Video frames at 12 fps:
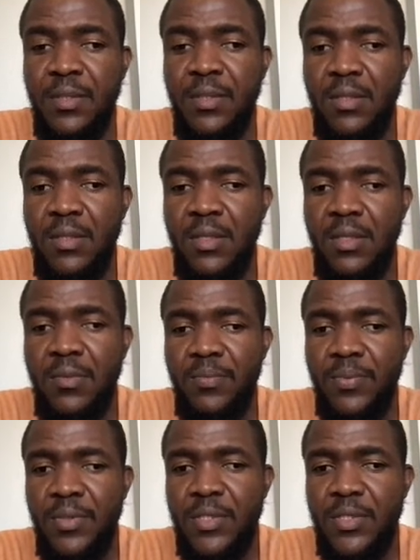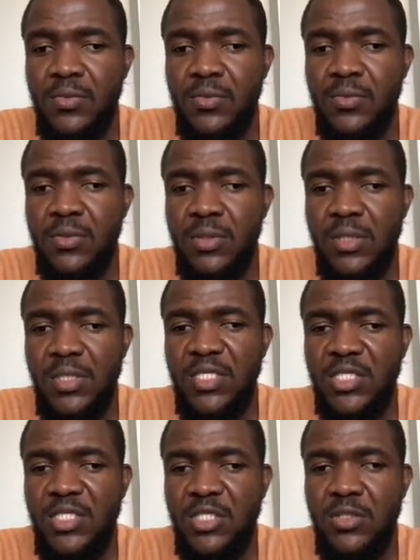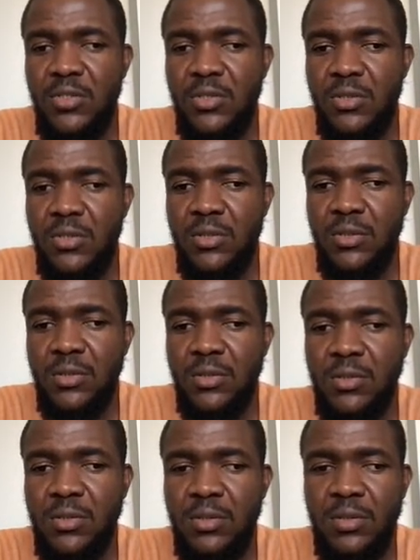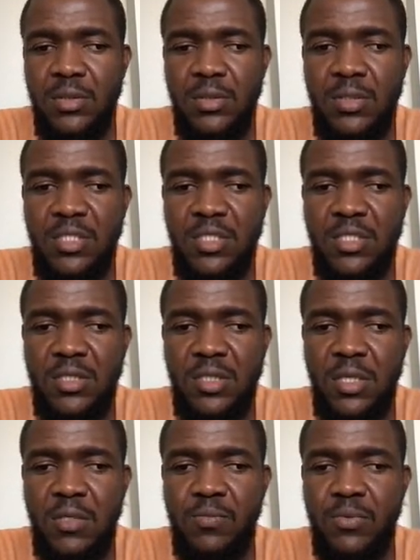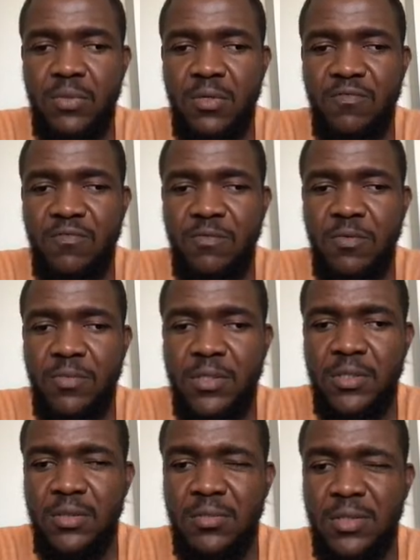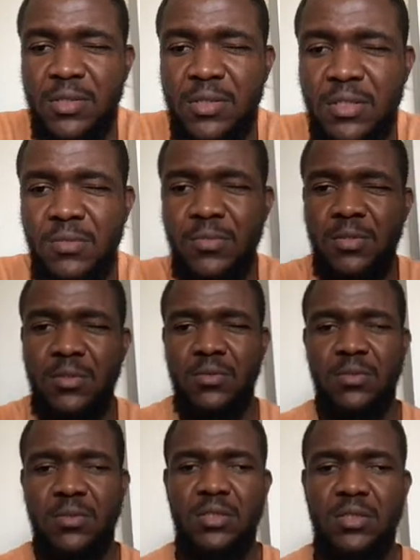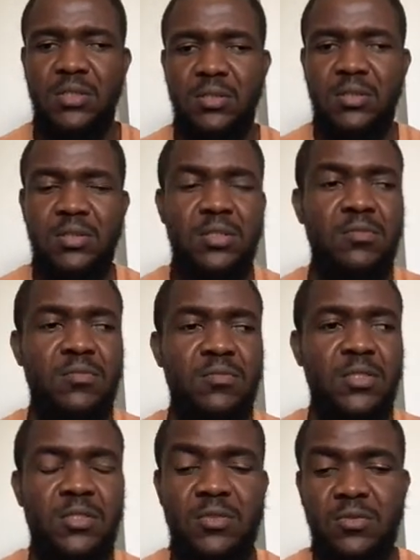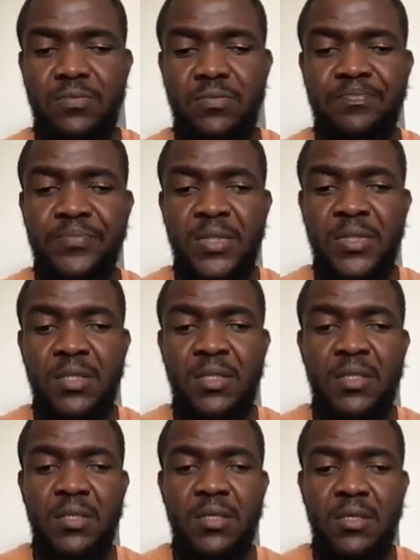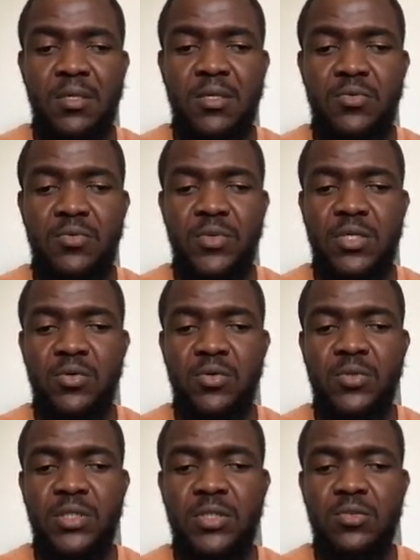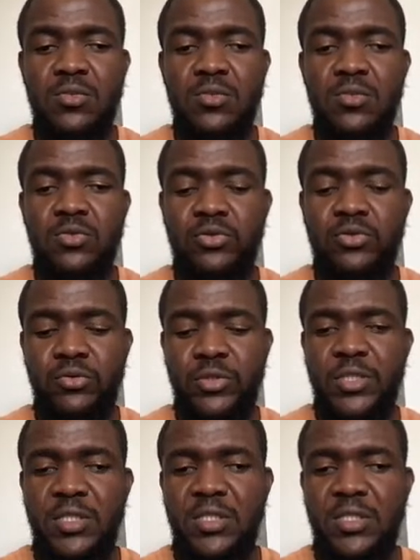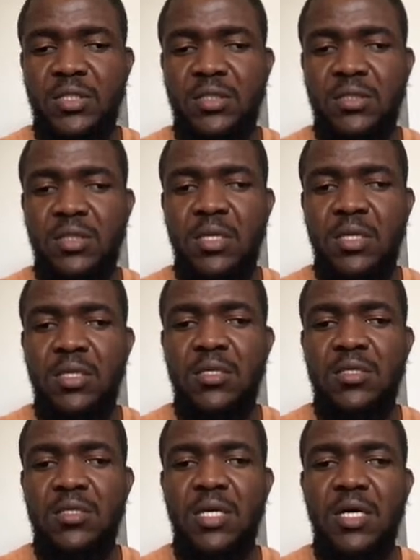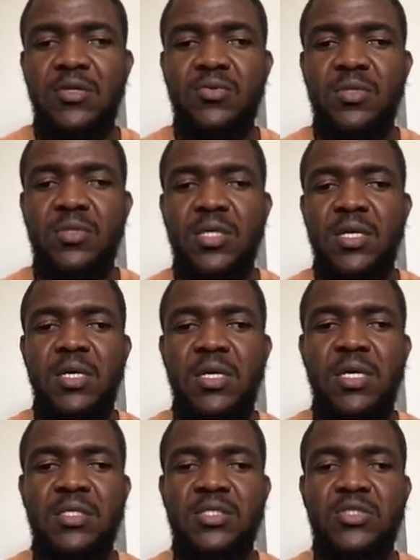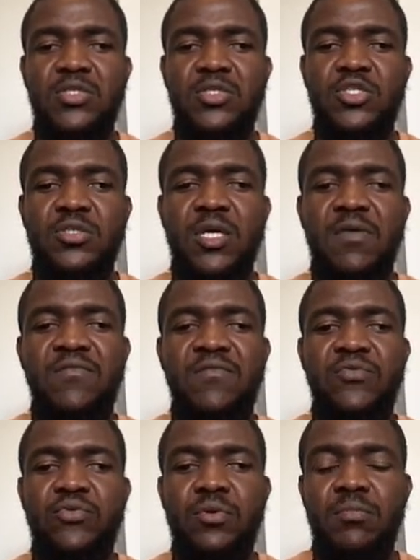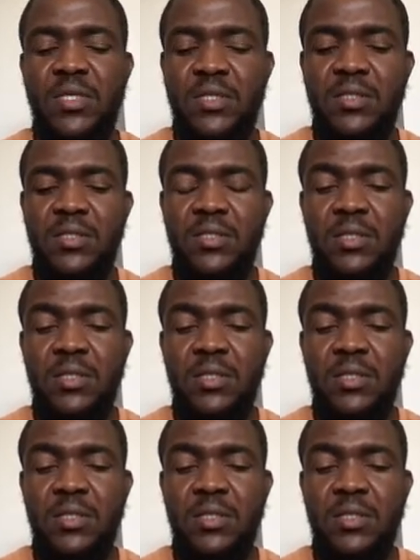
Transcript: AAP2 install. Check the output of command image command to see the image. So here we're going to create, and I know the execution environment